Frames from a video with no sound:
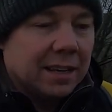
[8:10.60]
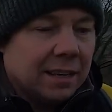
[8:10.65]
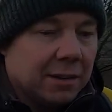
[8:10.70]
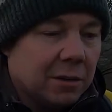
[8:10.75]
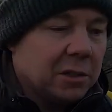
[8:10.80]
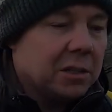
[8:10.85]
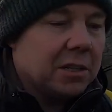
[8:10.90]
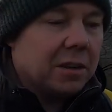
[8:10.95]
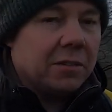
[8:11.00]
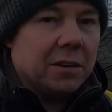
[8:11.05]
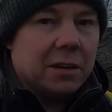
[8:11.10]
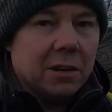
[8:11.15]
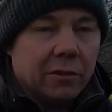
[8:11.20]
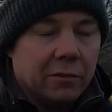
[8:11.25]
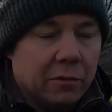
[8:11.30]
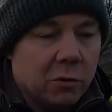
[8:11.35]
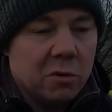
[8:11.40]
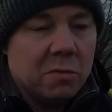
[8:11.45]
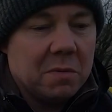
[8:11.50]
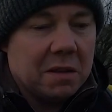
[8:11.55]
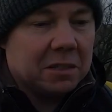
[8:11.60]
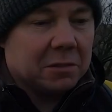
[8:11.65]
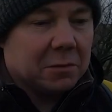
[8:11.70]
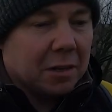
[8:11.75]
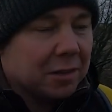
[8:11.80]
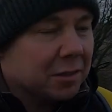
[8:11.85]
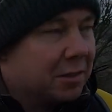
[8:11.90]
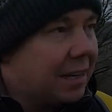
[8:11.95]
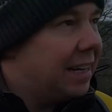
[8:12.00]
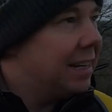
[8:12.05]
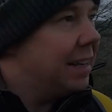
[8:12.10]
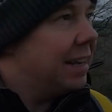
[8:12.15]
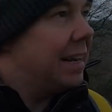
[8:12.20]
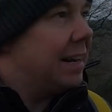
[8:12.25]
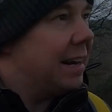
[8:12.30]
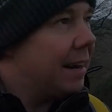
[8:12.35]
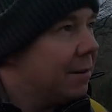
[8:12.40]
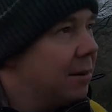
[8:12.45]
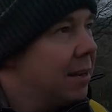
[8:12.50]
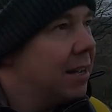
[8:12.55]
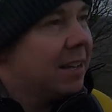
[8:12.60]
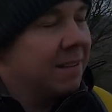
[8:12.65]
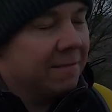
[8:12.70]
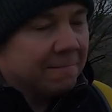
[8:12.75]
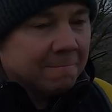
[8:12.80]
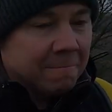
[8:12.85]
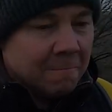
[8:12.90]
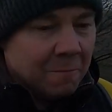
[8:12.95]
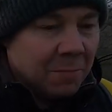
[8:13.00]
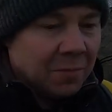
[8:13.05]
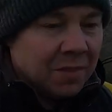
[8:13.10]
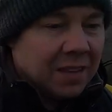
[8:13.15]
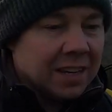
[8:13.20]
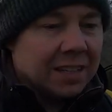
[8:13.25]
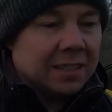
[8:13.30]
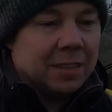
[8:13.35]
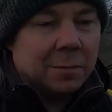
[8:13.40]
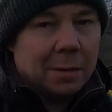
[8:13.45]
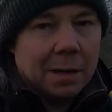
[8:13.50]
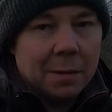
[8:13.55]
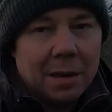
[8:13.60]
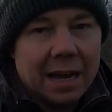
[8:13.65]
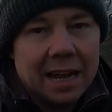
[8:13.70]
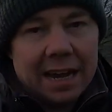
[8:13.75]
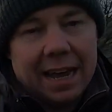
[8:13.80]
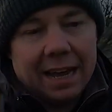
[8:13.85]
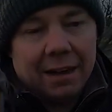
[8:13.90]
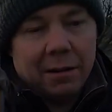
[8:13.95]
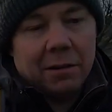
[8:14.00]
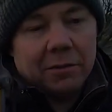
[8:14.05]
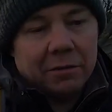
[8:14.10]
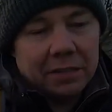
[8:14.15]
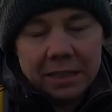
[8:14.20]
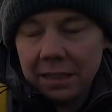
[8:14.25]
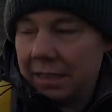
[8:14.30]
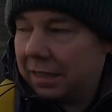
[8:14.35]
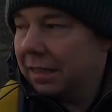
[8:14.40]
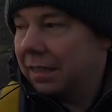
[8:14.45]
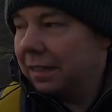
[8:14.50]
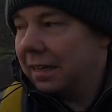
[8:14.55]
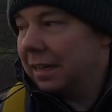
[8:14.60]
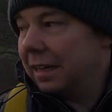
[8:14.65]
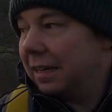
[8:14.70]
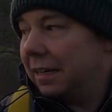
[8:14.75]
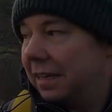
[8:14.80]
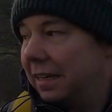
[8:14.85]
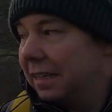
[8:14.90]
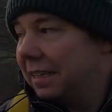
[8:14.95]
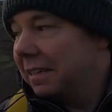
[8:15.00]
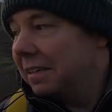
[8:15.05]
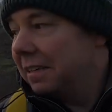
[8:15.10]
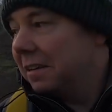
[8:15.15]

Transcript: No, it's definitely not 40 minutes for us to Edale, because it's been about an hour, I think, hasn't it?